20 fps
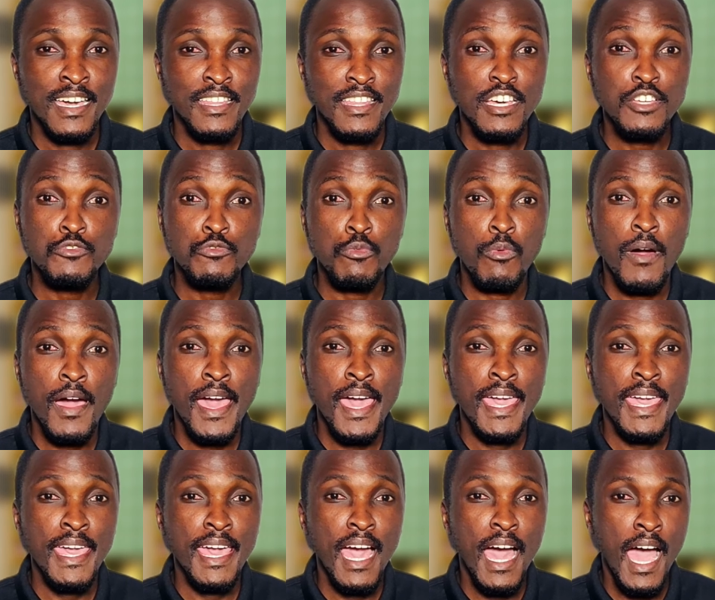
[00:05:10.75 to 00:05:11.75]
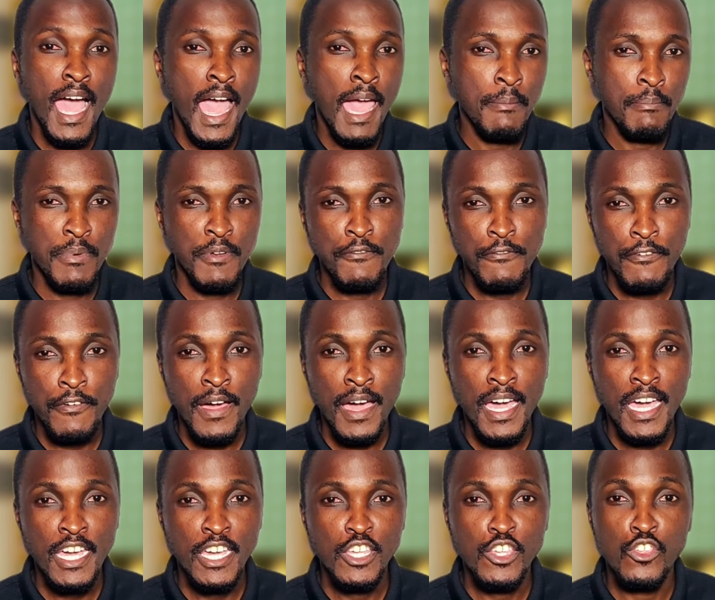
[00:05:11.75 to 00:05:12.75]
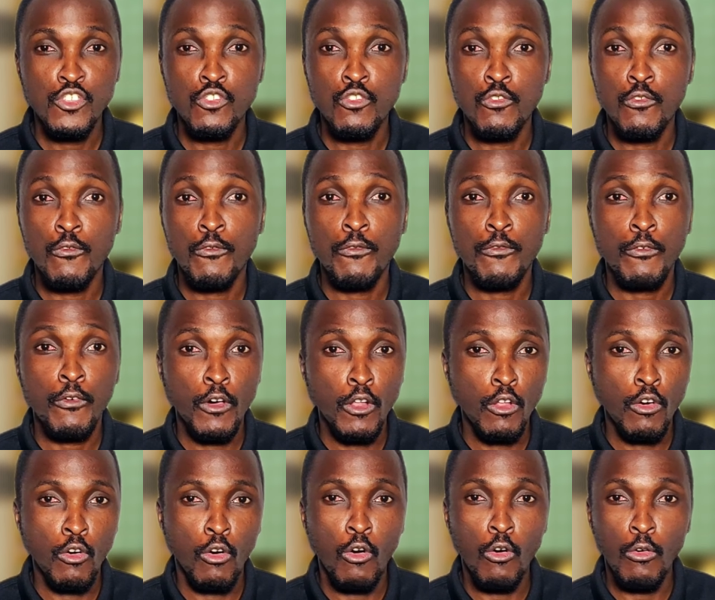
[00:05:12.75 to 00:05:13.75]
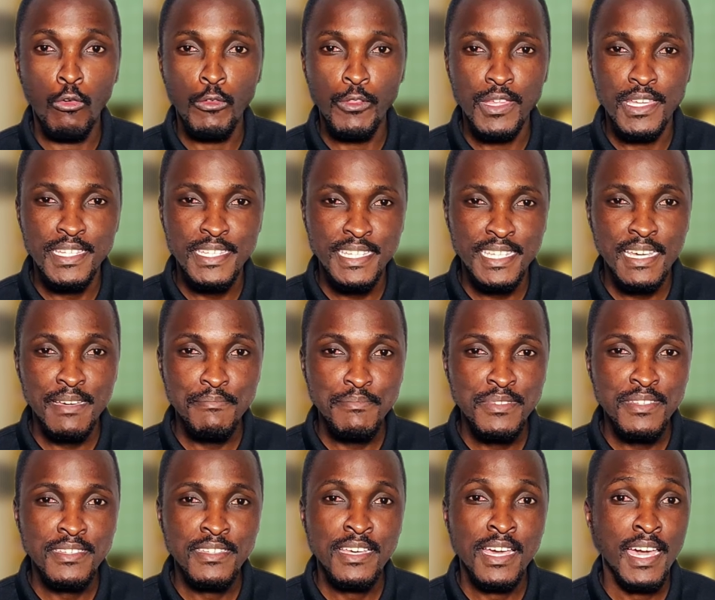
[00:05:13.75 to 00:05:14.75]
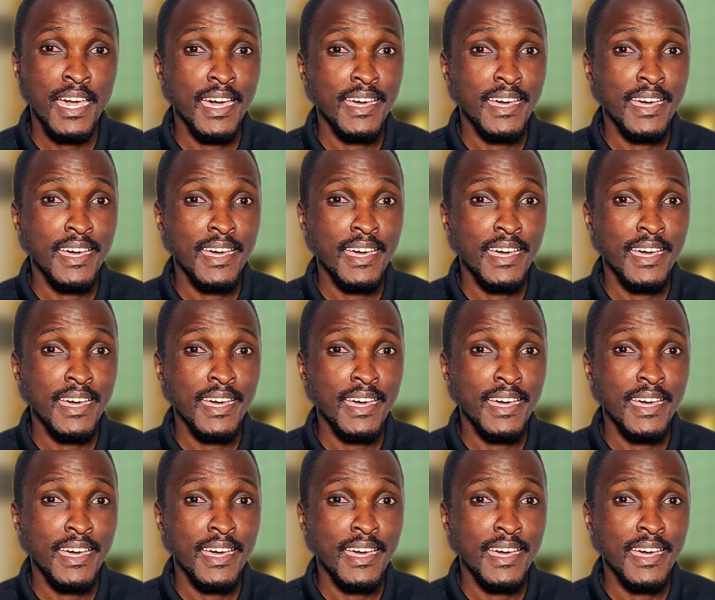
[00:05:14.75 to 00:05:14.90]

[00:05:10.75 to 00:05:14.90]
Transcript: That's why I prefer you follow all the steps